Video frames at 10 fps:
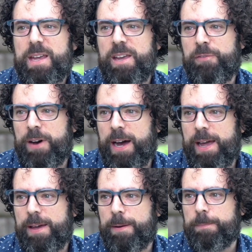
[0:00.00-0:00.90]
If I
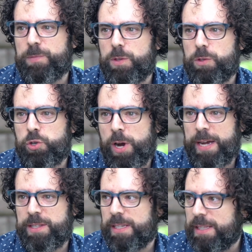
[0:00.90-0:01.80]
am
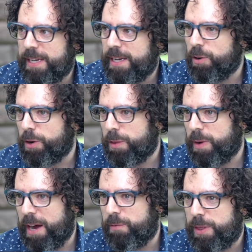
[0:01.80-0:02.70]
trying to lead or
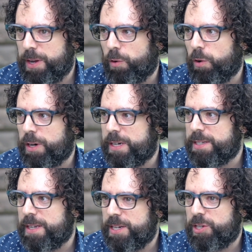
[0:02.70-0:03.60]
thrive within an
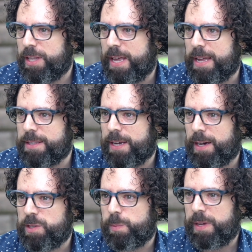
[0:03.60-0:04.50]
organization that
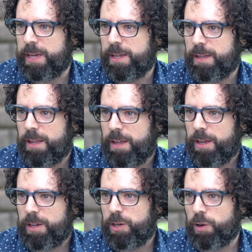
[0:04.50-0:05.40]
tells me,
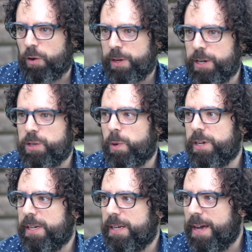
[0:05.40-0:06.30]
you know, here's where
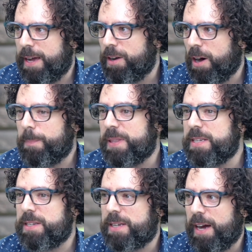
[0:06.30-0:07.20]
you need to end up and
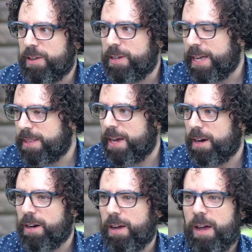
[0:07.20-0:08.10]
this is how you get
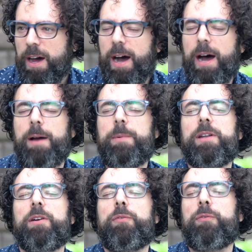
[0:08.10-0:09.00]
there, I'm
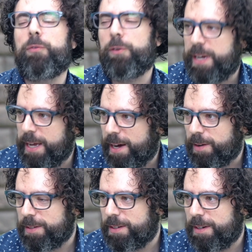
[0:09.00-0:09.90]
gonna freak
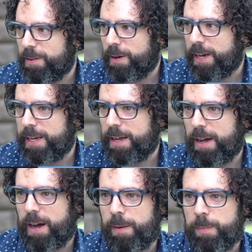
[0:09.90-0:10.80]
out, right?
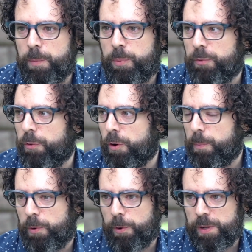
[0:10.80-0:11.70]
I'm gonna
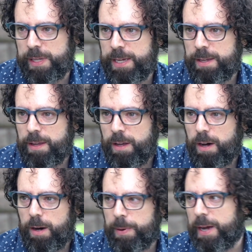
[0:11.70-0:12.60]
perform poorly.
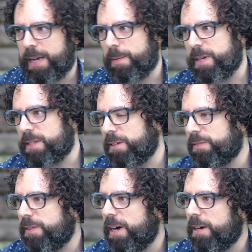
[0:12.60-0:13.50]
I'll probably get myself
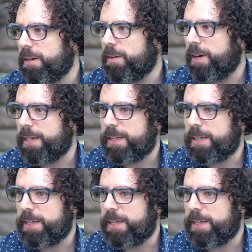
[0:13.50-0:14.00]
fired, right?